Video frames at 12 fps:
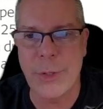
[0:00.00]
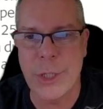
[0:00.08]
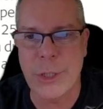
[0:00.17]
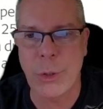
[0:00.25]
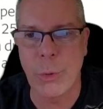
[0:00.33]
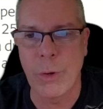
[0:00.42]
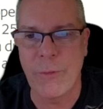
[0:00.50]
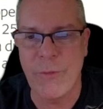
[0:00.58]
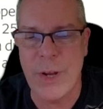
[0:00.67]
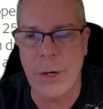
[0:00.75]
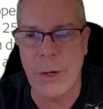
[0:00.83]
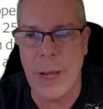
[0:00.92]
discord,
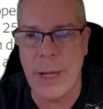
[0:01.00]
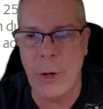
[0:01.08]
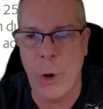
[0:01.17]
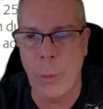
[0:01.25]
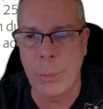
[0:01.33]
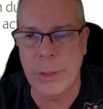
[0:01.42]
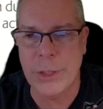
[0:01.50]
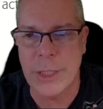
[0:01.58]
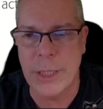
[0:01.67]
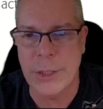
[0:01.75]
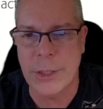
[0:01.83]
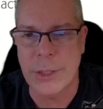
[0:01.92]
fear, and
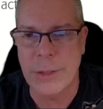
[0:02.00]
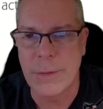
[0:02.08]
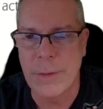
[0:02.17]
hopelessness.